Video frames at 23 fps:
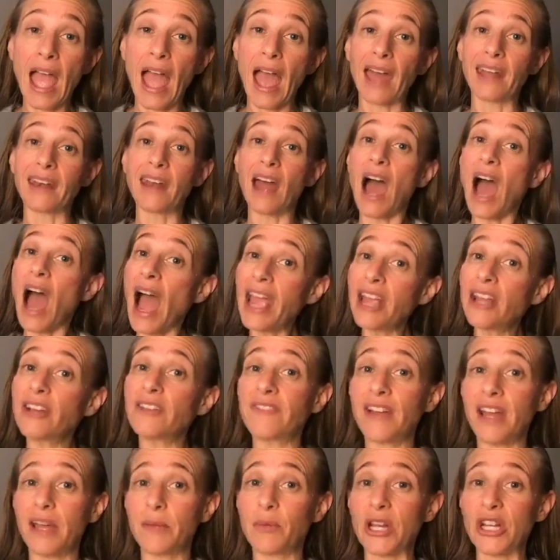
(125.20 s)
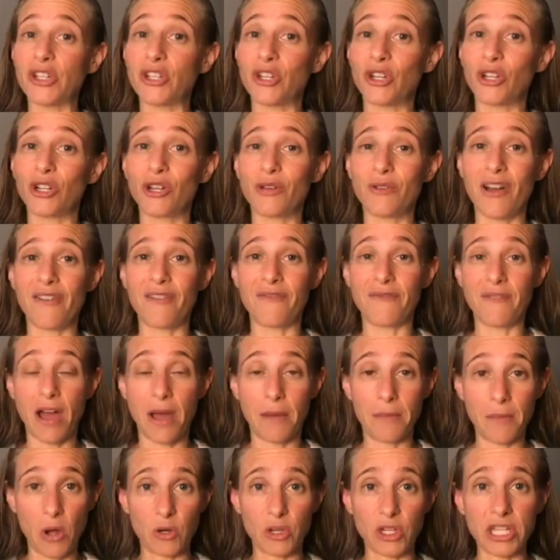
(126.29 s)
And higher vibrational
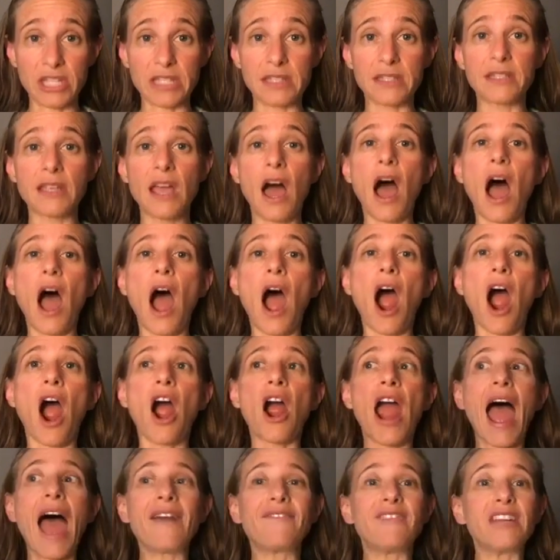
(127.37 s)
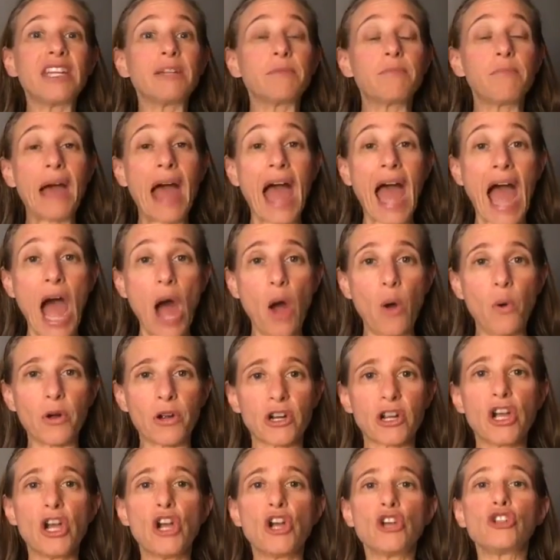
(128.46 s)
emotions are having
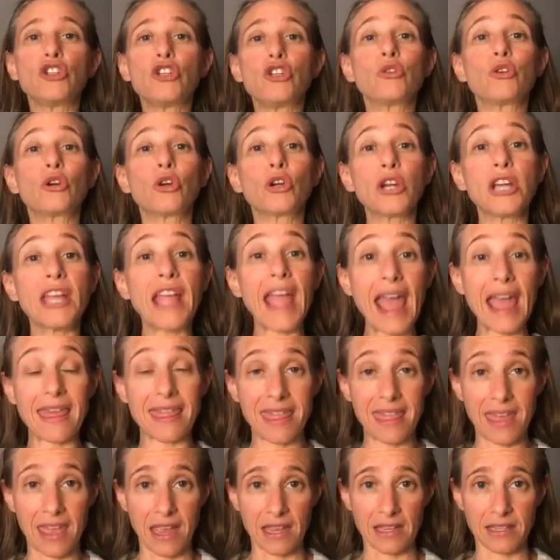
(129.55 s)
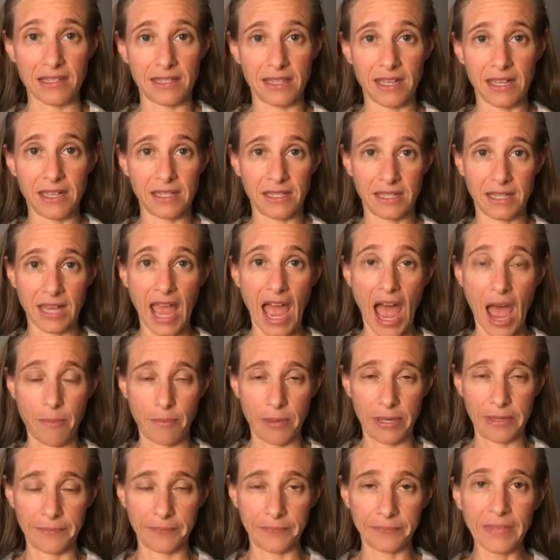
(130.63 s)
power to create things to
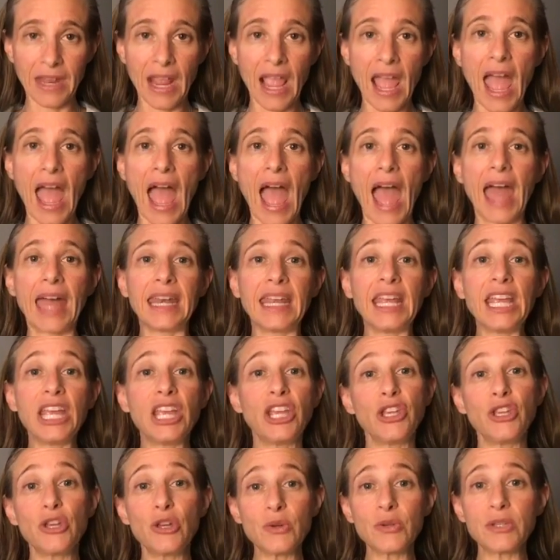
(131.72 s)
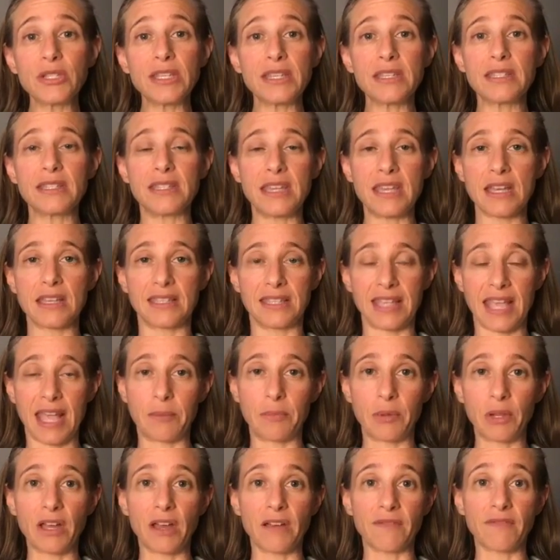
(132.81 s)
happen. And he uses the
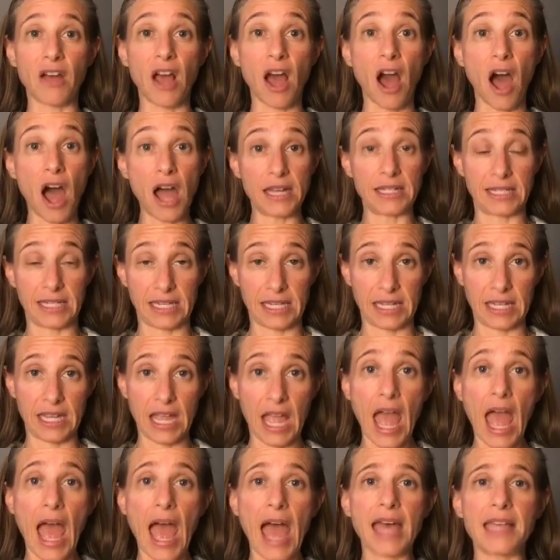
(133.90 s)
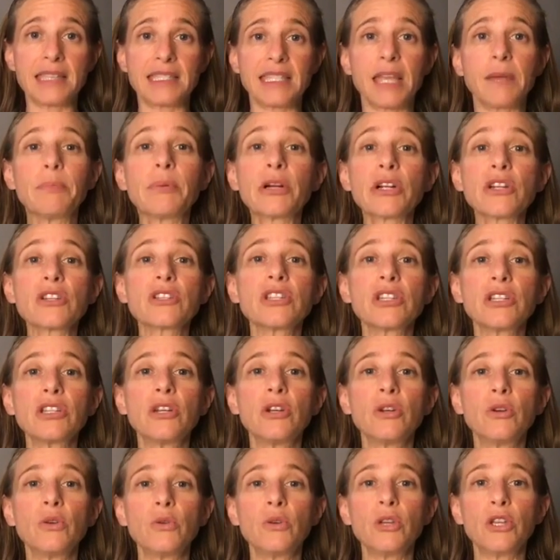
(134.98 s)
example of Gandhi as a person
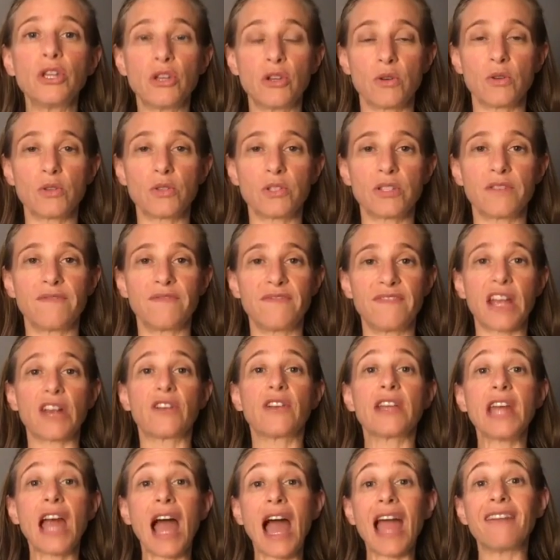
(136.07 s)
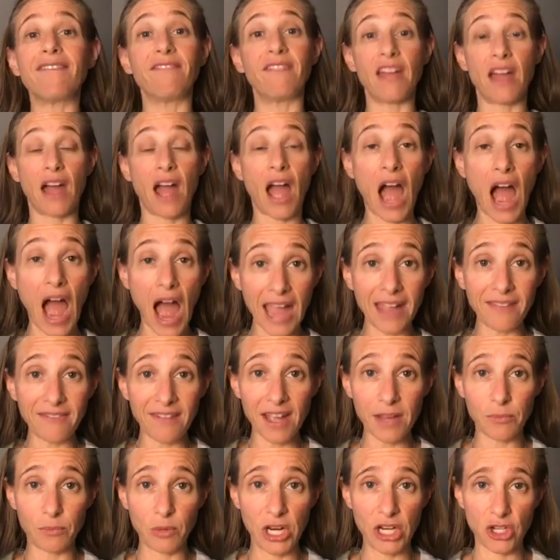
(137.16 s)
who used very high
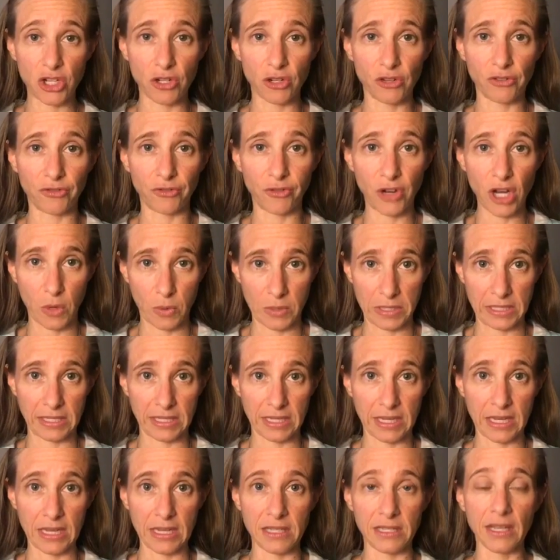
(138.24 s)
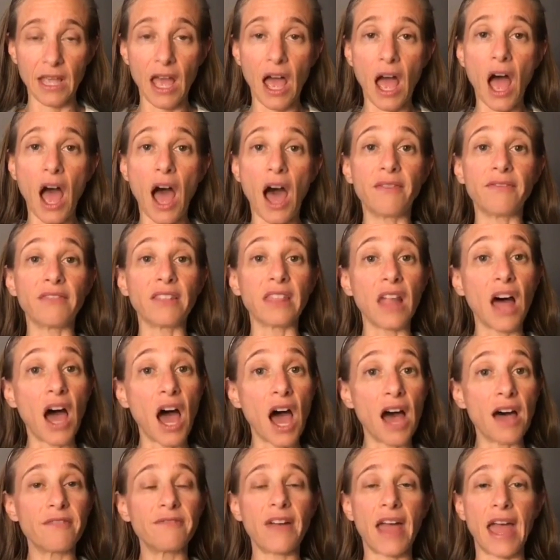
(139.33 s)
vibrational frequencies of
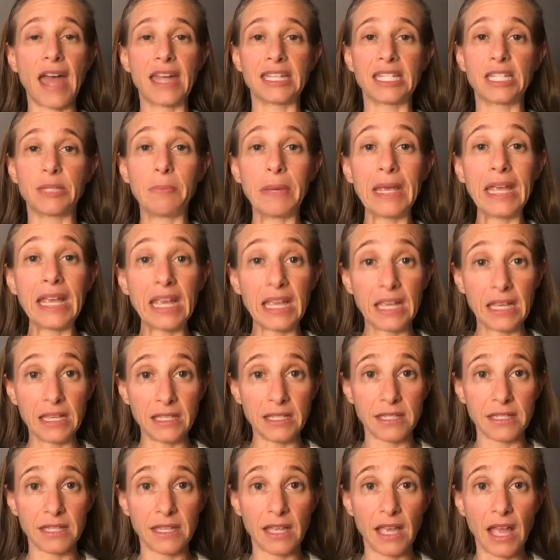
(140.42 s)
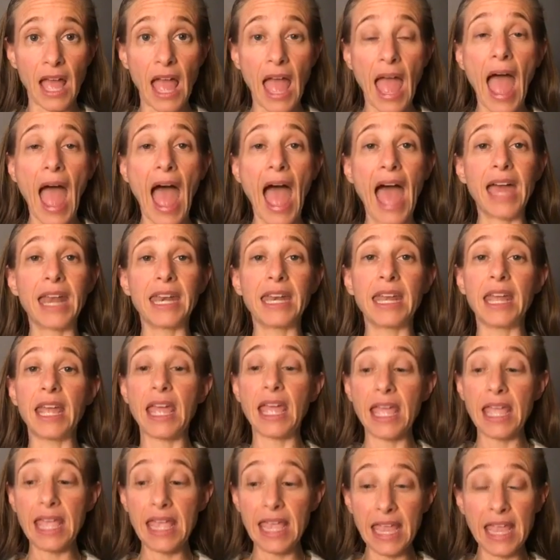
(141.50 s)
love and peace. And
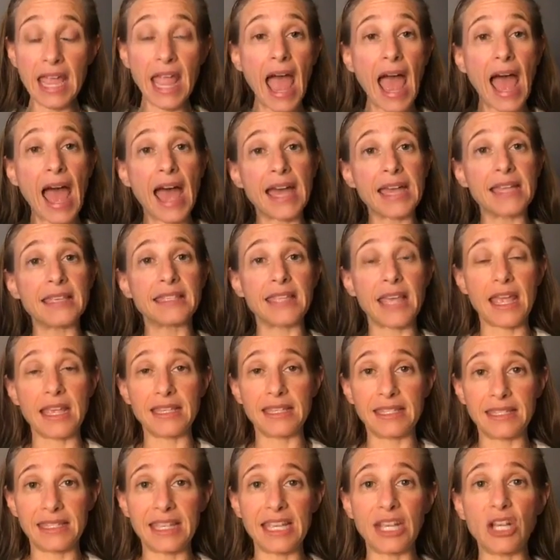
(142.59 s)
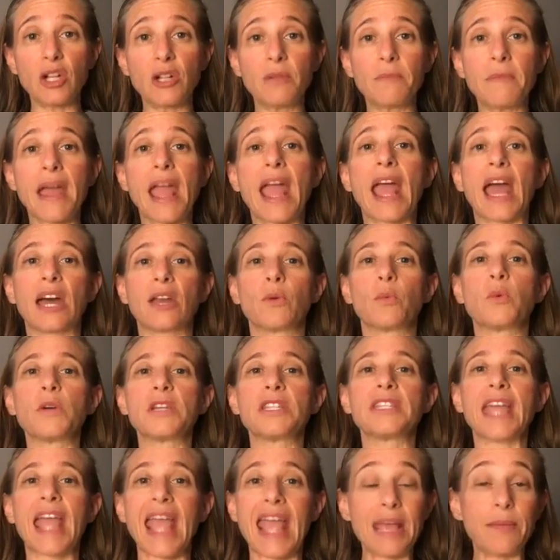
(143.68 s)
he, as a single man,
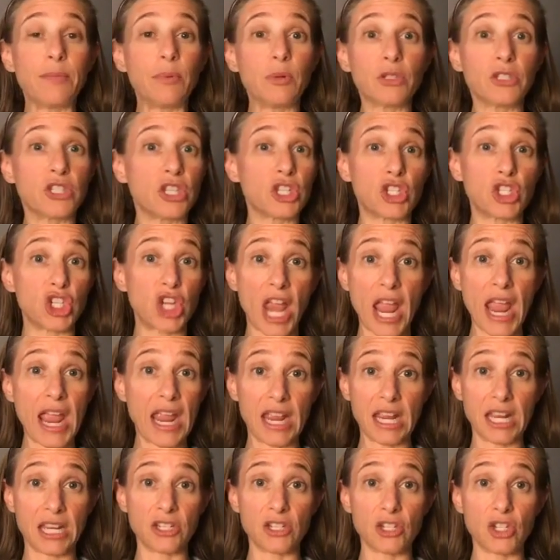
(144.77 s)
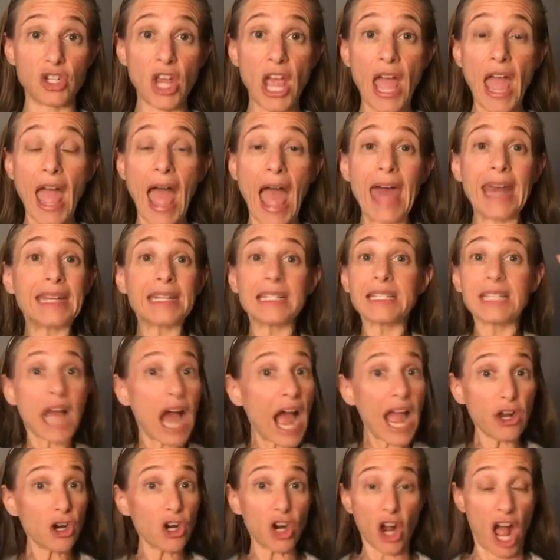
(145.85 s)
was able to change an
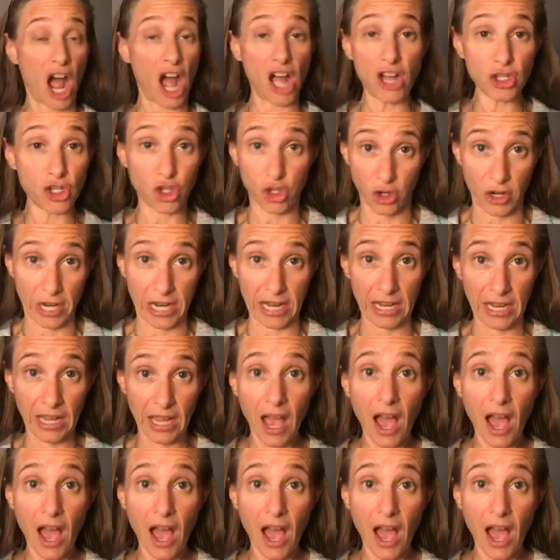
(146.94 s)
entire country